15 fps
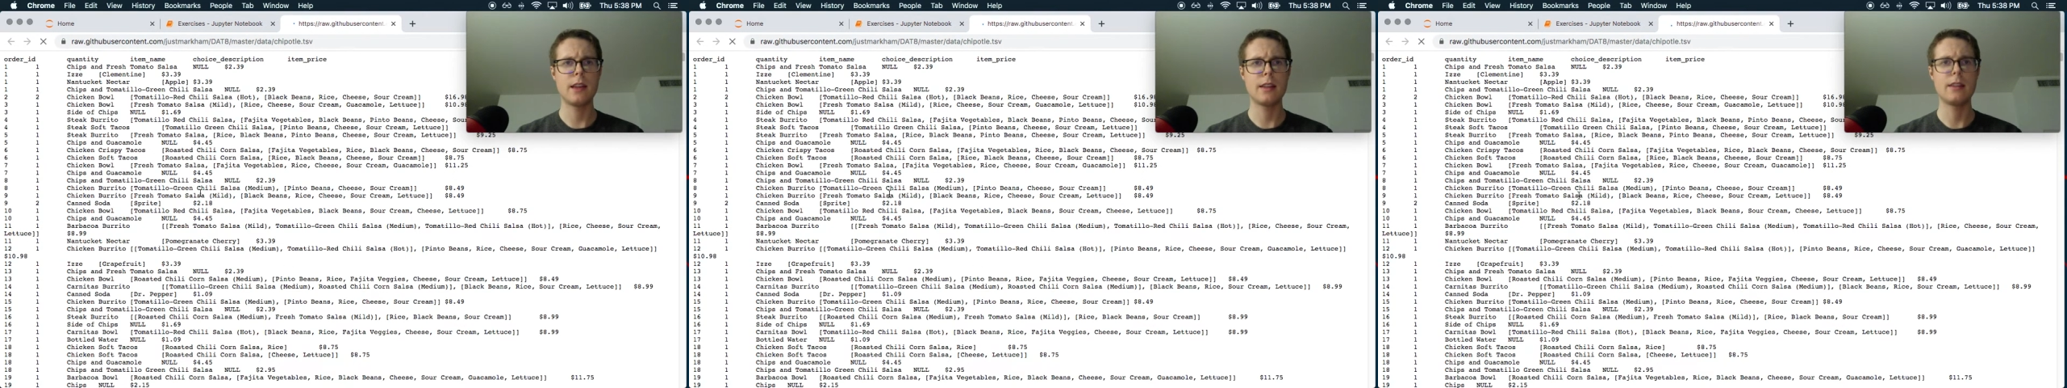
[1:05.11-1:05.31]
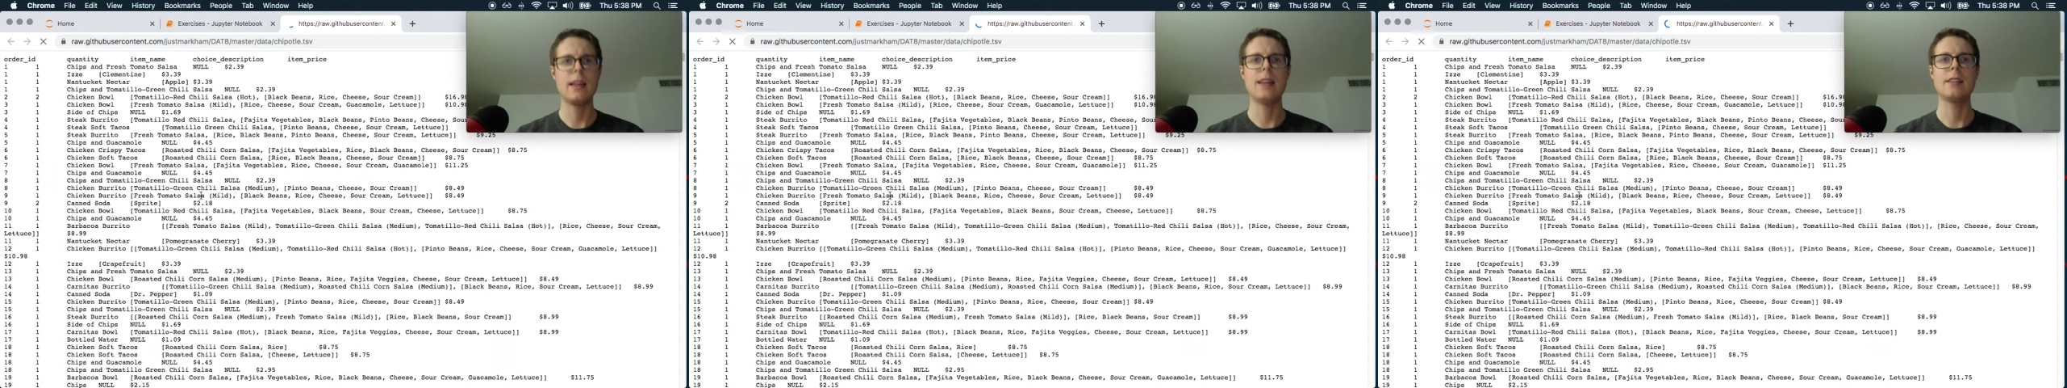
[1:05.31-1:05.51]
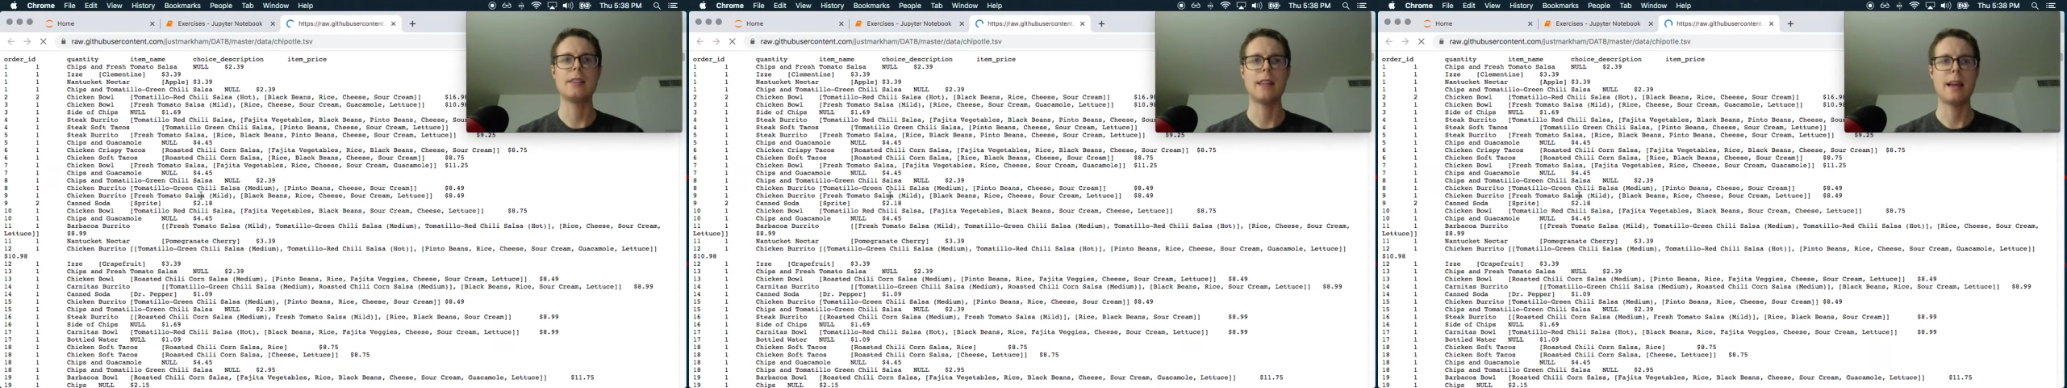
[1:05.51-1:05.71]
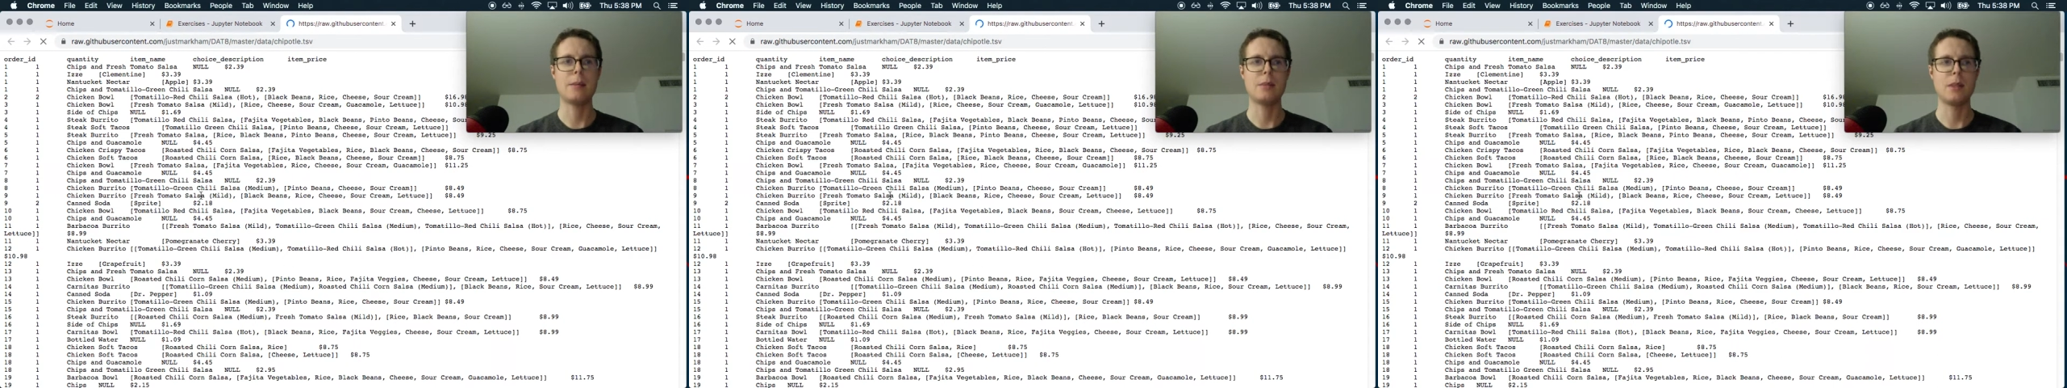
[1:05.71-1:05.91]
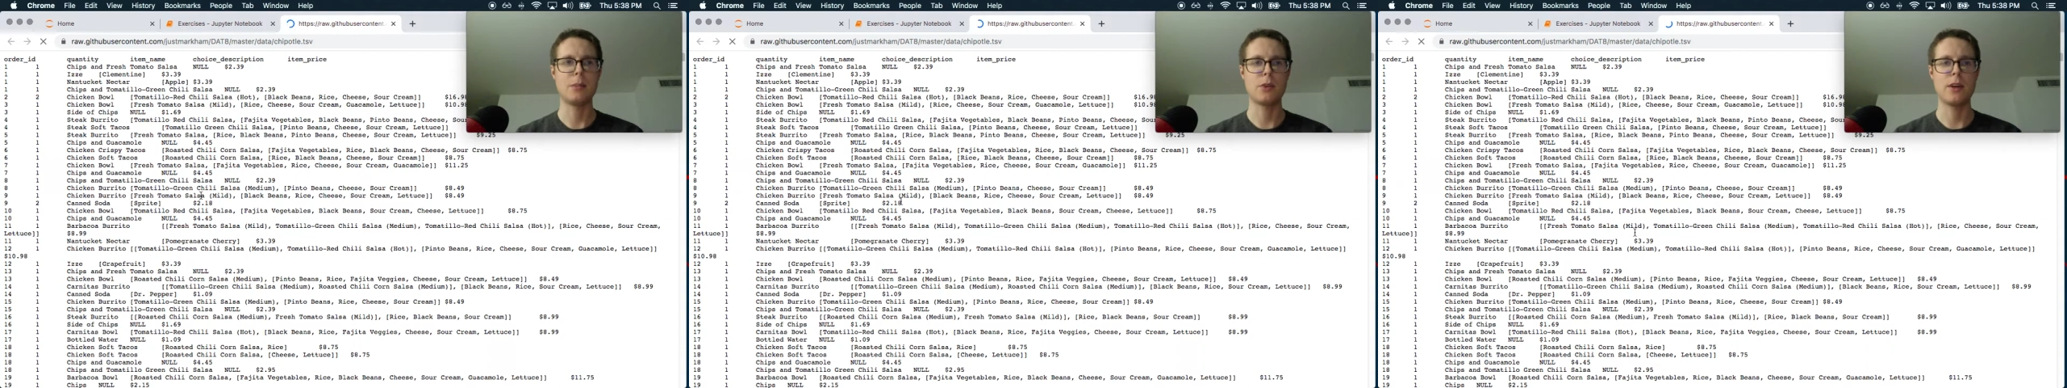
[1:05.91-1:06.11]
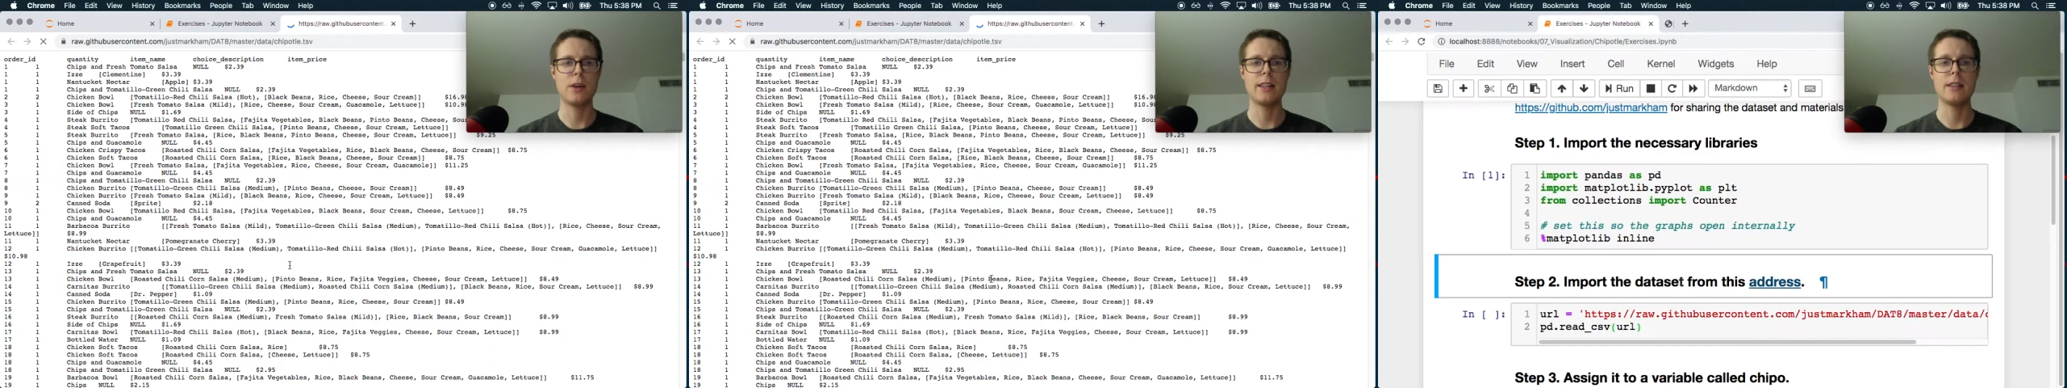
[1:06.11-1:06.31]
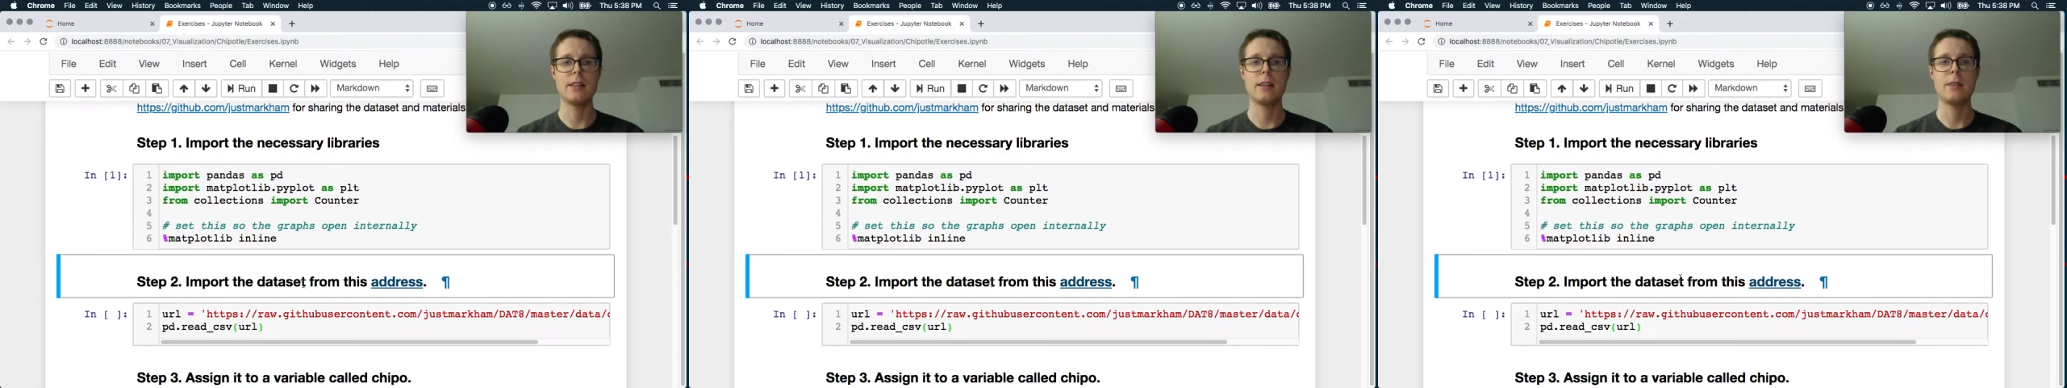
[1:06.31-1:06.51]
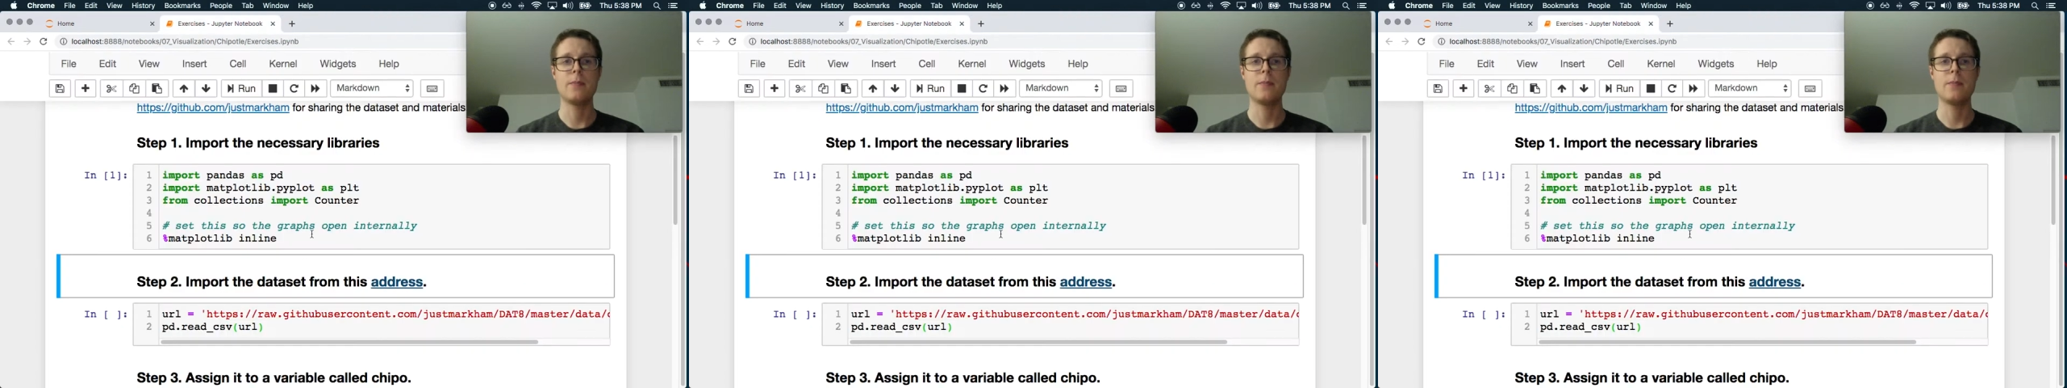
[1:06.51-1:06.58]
I, yeah, it's tab separated.